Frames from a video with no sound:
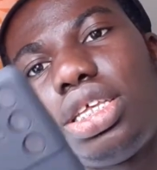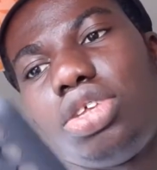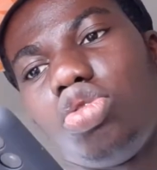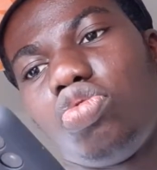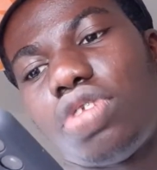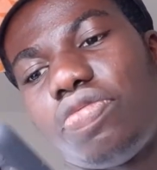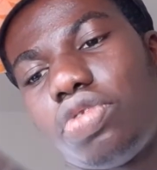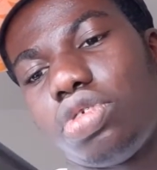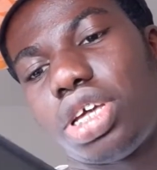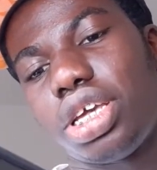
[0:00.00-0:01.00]
silver
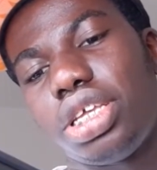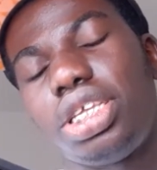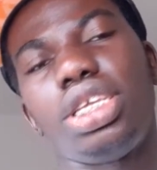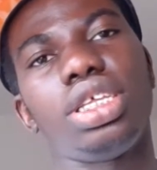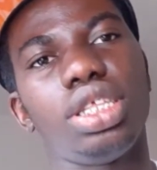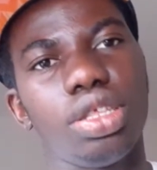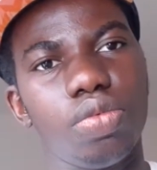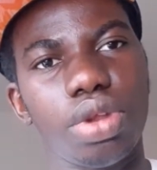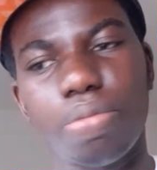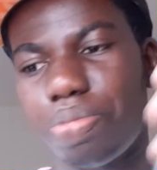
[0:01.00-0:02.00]
phone case
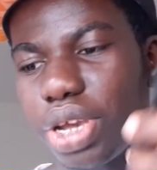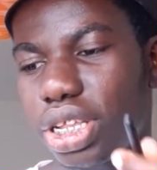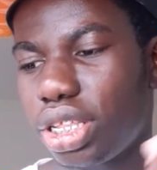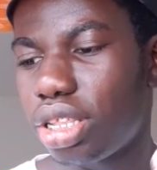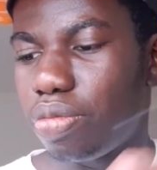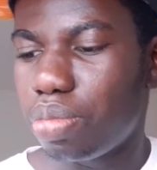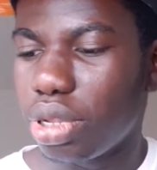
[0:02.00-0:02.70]
with a pen.